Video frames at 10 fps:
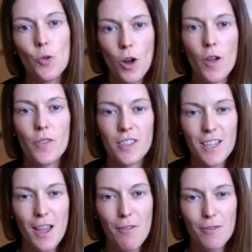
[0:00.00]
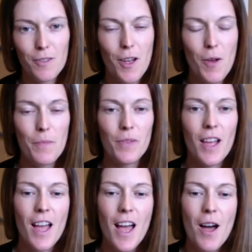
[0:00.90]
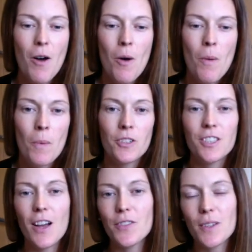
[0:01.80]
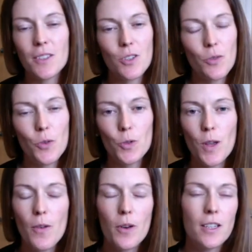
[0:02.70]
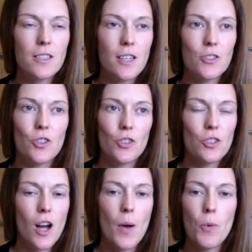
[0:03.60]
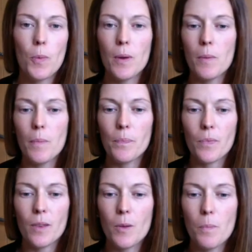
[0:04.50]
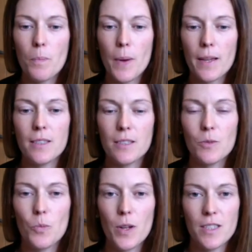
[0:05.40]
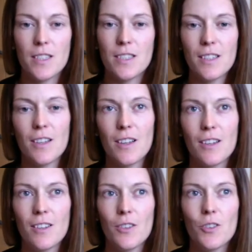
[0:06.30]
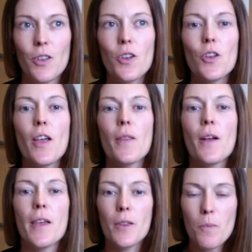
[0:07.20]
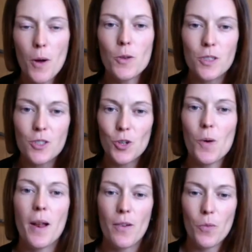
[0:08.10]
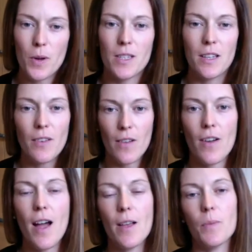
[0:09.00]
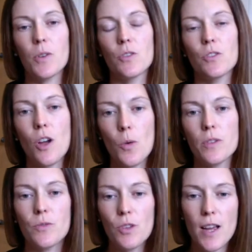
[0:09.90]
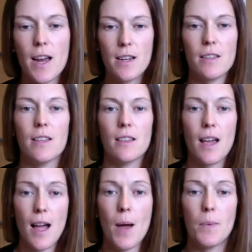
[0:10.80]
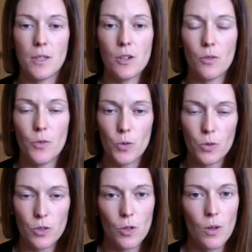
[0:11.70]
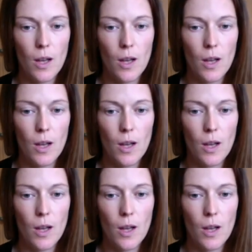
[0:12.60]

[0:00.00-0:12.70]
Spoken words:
COVID safe. But just have something to look forward to. Everyone has such a good time, probably the best wedding. So they're the most enjoyment out of a wedding they've ever had, because no one's really had anything that happy to look forward to